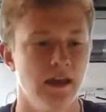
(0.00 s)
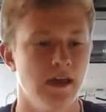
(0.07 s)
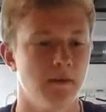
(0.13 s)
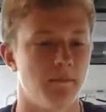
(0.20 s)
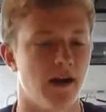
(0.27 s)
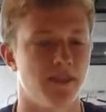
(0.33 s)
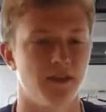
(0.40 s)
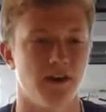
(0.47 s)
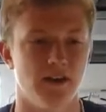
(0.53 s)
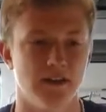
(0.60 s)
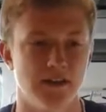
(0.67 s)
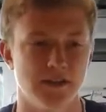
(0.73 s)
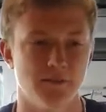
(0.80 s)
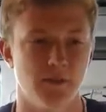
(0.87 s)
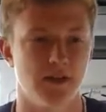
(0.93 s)
My thought
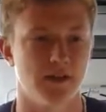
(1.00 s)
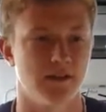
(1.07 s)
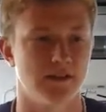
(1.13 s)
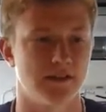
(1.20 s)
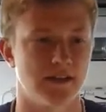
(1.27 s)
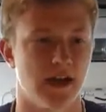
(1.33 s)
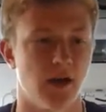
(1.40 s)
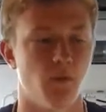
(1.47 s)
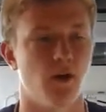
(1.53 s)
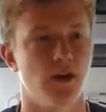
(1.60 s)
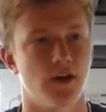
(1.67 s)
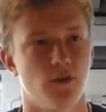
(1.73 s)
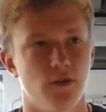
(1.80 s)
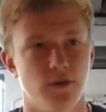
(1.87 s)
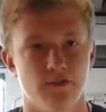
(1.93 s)
is because I
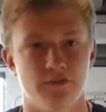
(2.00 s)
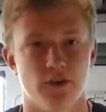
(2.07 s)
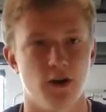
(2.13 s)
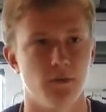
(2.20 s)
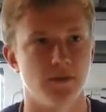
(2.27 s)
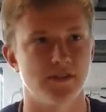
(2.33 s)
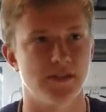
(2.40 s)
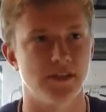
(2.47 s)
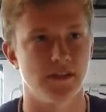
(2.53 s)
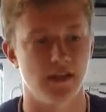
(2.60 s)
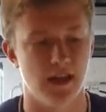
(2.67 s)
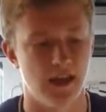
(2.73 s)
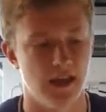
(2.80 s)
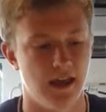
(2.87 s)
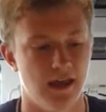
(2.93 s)
want to go into pharmacy
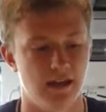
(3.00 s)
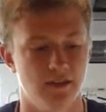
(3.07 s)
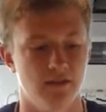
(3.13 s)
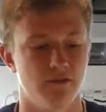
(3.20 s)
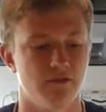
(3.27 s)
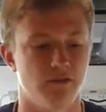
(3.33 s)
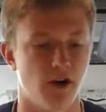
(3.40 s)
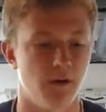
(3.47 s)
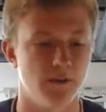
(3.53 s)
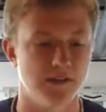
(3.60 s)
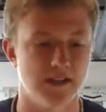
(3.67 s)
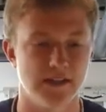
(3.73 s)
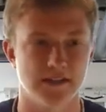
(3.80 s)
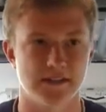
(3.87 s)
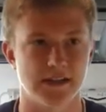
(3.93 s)

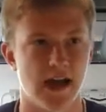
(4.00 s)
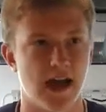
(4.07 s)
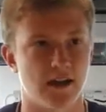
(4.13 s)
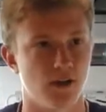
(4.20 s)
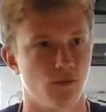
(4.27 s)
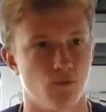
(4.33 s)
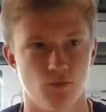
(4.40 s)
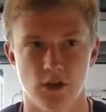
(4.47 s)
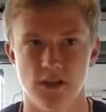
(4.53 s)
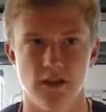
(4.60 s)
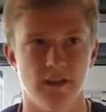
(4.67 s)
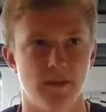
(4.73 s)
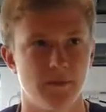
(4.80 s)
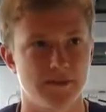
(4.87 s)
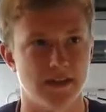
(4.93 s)
and soccer really
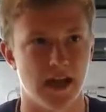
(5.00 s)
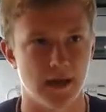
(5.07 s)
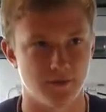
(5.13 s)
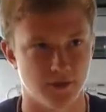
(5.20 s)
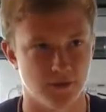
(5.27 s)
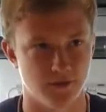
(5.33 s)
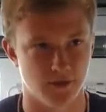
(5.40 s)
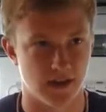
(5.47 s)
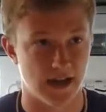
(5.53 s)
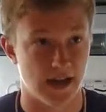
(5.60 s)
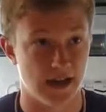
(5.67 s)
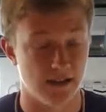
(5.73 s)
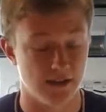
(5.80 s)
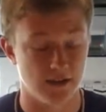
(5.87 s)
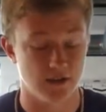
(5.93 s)
limits options for
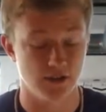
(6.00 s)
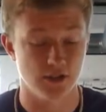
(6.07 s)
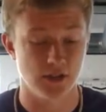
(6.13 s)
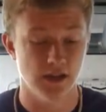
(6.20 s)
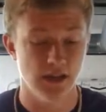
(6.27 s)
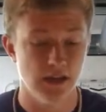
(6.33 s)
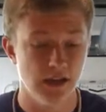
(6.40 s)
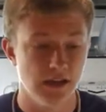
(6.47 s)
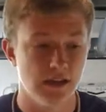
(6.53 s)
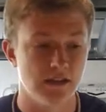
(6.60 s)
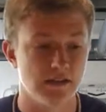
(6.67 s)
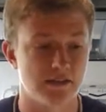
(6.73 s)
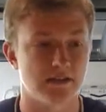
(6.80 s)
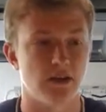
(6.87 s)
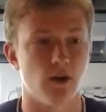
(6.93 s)
college.
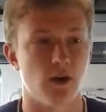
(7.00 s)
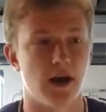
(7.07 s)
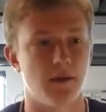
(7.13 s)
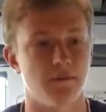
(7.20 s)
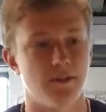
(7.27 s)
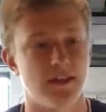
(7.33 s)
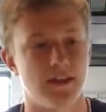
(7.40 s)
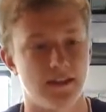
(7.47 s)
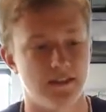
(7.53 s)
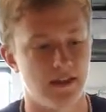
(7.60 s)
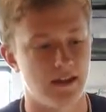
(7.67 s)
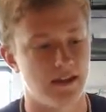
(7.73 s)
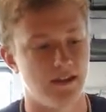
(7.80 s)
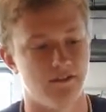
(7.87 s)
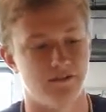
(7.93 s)
So I'm thinking
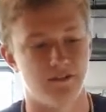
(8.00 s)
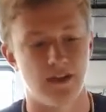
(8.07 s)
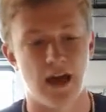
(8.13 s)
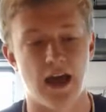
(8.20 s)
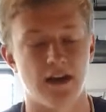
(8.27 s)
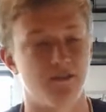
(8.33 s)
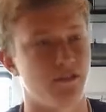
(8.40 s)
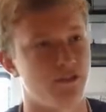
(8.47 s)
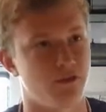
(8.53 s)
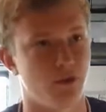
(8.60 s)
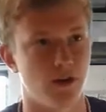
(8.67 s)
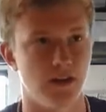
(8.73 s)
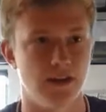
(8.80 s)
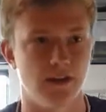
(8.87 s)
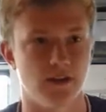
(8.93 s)
that if out of the
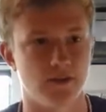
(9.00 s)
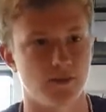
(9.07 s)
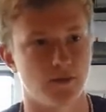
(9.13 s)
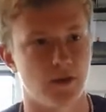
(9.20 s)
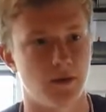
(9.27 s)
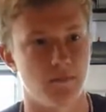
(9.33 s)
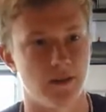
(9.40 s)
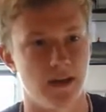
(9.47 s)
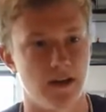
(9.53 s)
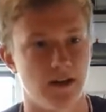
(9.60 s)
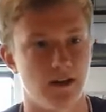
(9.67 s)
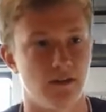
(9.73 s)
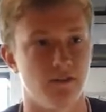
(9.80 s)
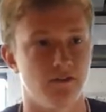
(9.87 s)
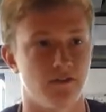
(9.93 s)
4 years when I'm
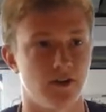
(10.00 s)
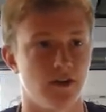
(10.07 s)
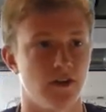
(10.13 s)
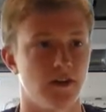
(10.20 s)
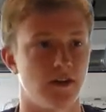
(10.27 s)
there for